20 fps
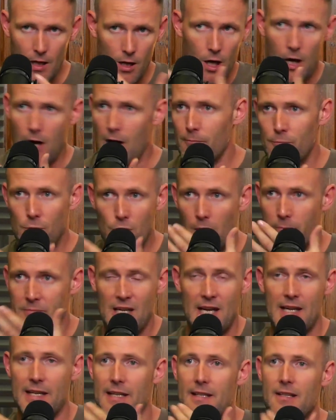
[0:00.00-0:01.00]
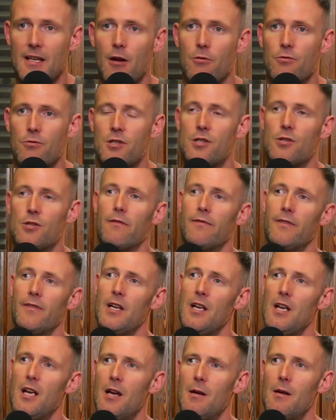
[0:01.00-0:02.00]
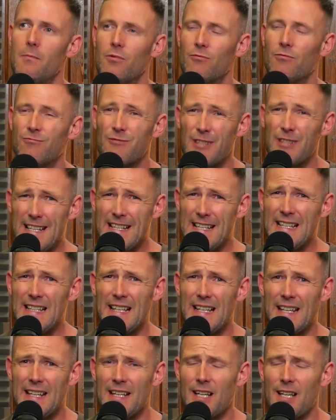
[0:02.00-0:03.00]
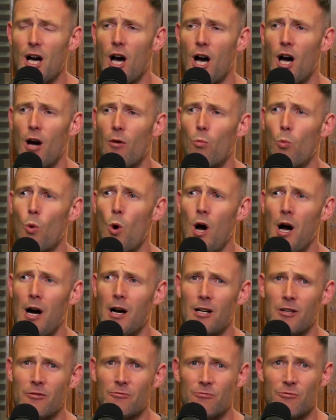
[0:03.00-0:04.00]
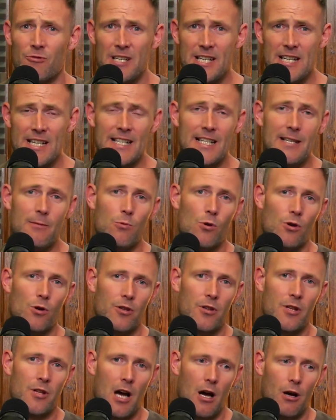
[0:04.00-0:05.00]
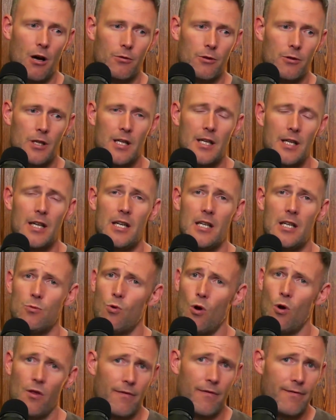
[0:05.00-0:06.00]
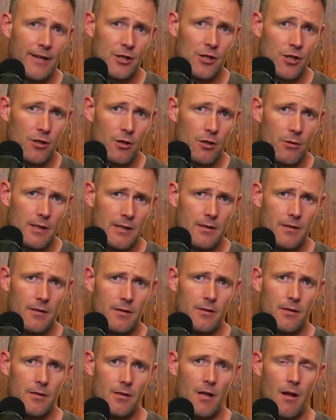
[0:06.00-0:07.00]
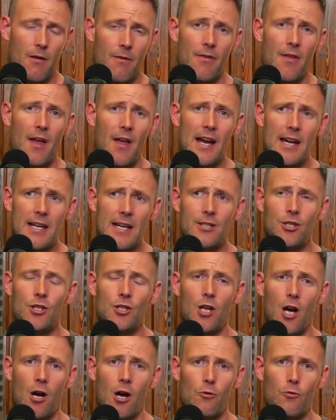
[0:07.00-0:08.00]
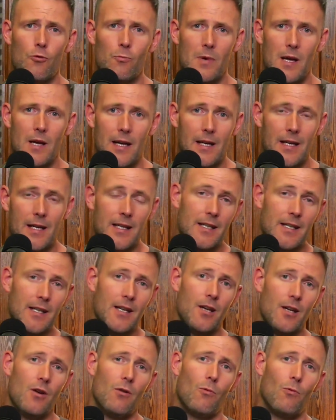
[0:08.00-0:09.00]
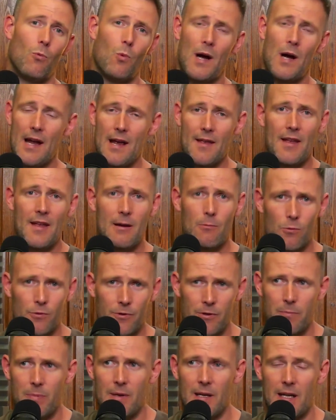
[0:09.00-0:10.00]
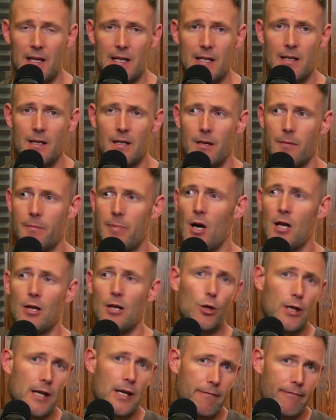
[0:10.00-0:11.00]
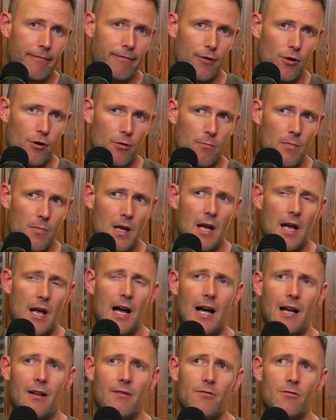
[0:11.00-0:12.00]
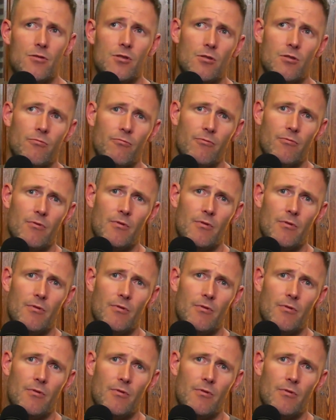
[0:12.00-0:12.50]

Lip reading: I'm taking notice of. But really, what I really want to know is what the fish are doing. You know, they show me where they want to be by looking for them, and